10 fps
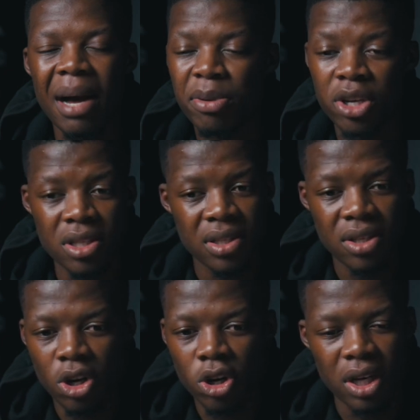because
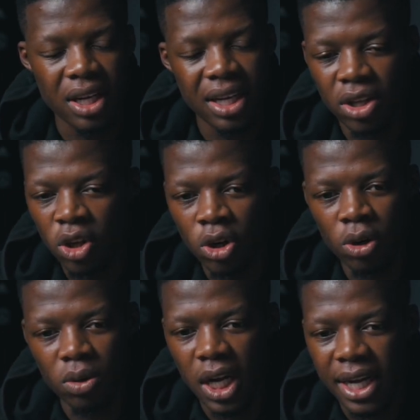look, you
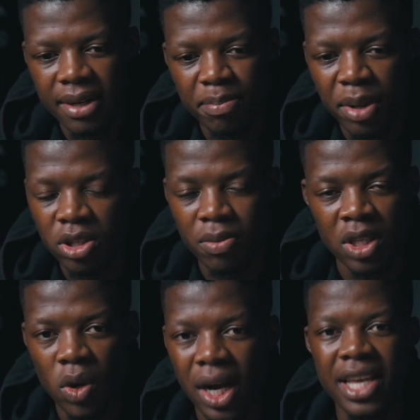know, Patrick
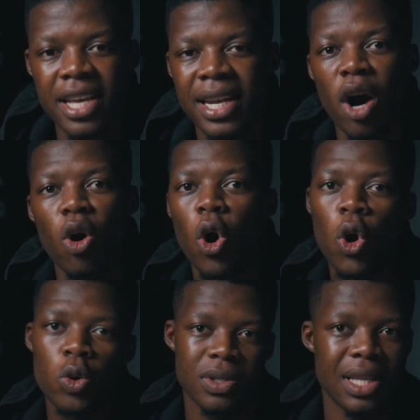Maswanganyi now
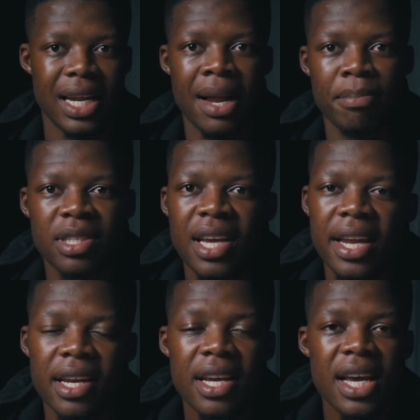owns that number
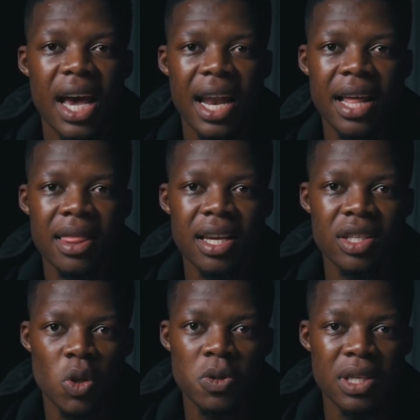10. And I think
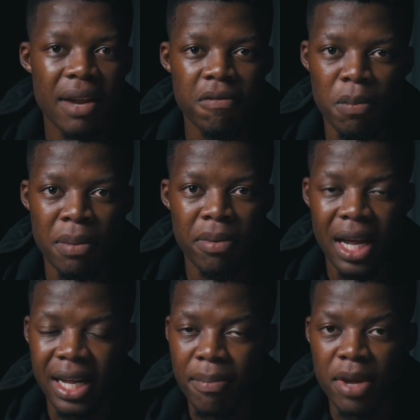it's so sad for people
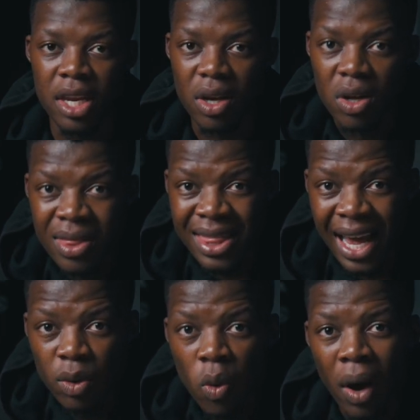like Dlamini,
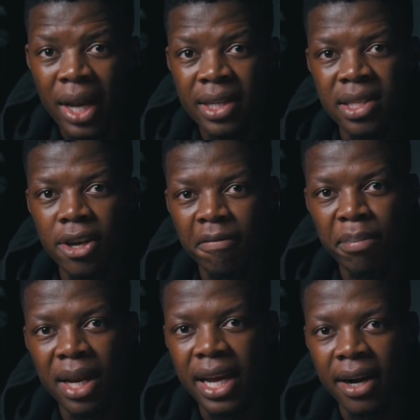that quality of
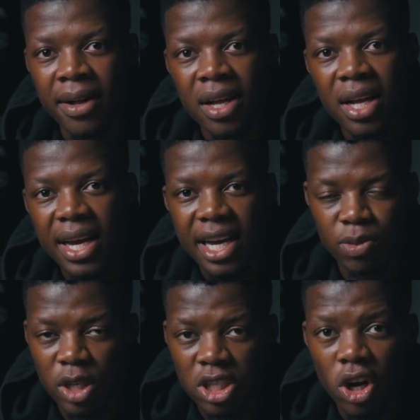player,
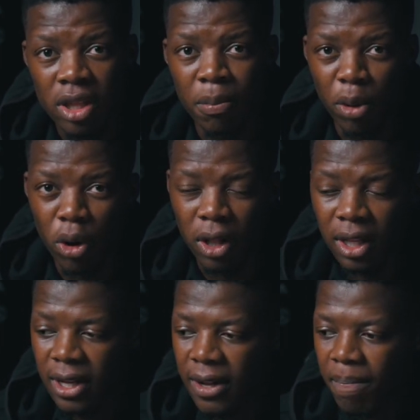especially on the ball,
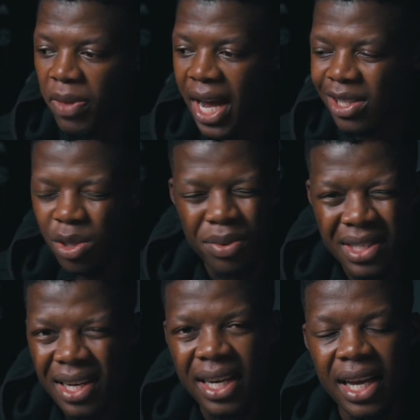to be
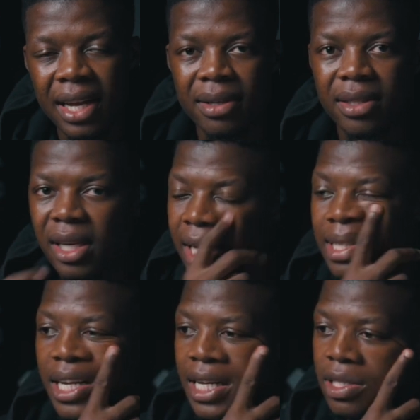sitting
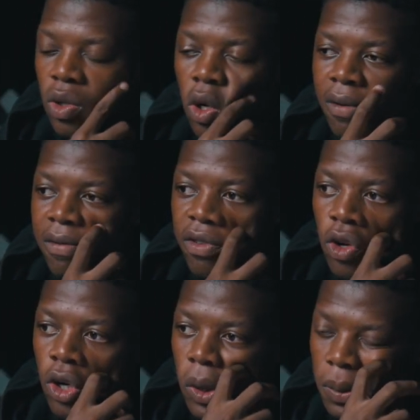and sort of, you
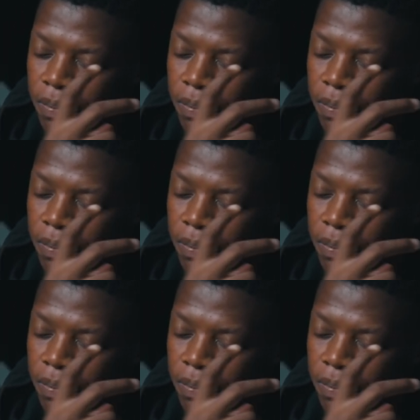know,